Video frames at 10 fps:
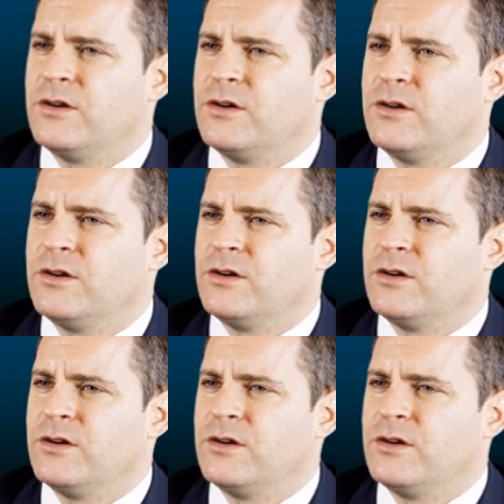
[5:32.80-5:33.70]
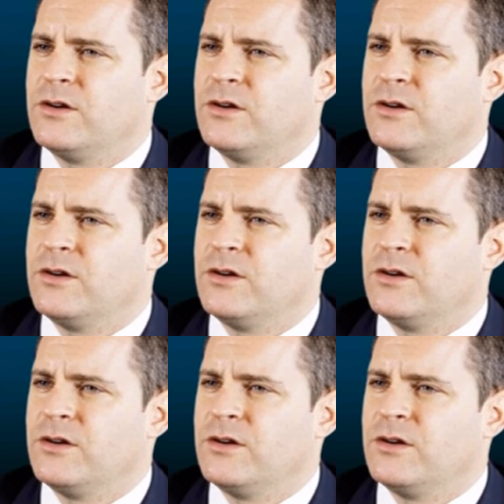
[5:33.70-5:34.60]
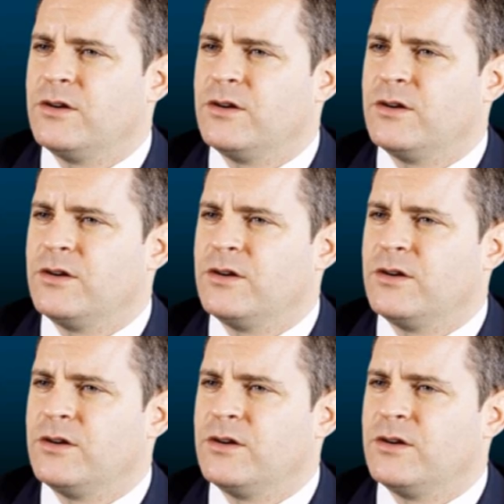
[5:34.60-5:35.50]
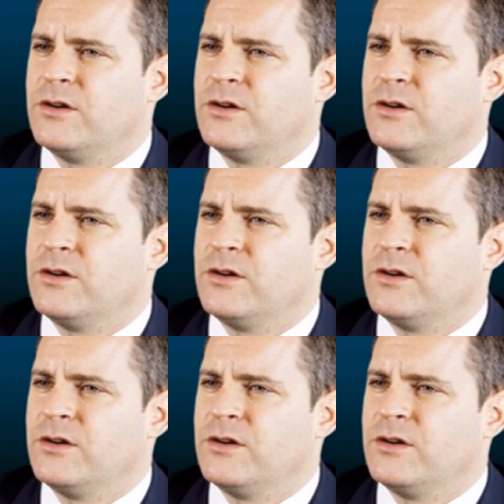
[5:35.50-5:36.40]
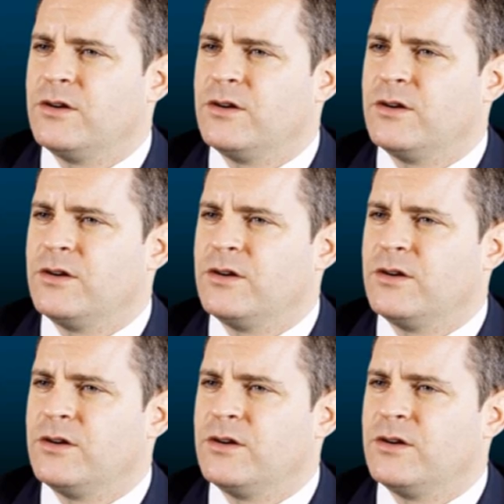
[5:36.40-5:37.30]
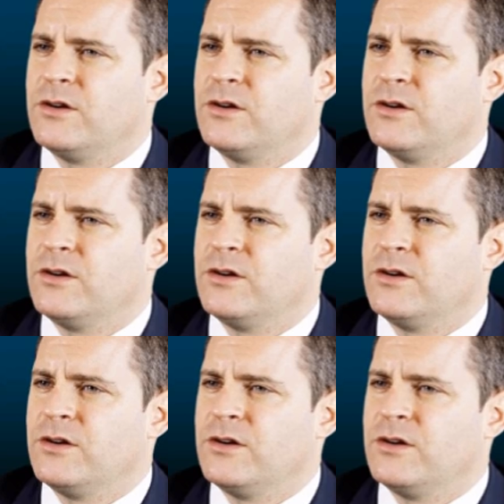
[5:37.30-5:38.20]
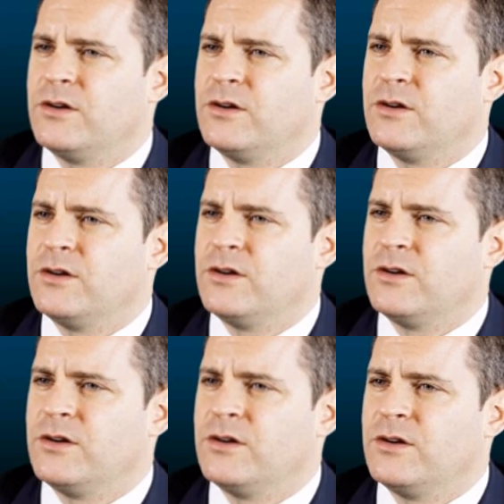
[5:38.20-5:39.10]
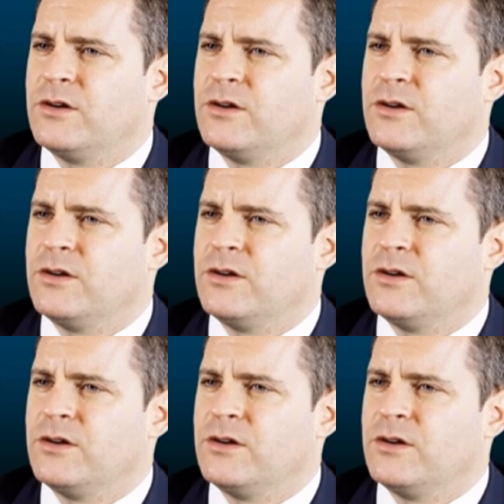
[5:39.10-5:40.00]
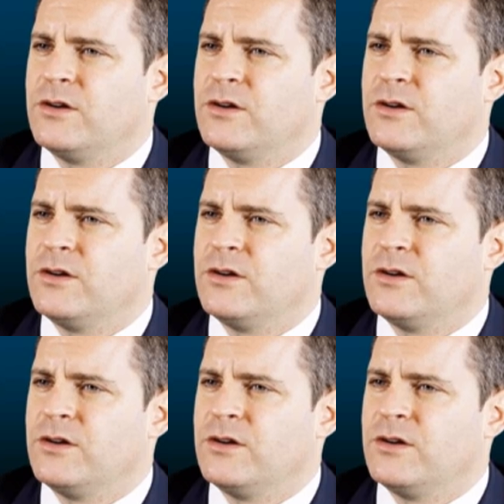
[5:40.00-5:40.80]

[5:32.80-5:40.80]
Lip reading: The face doesn't move, so there is nothing to read.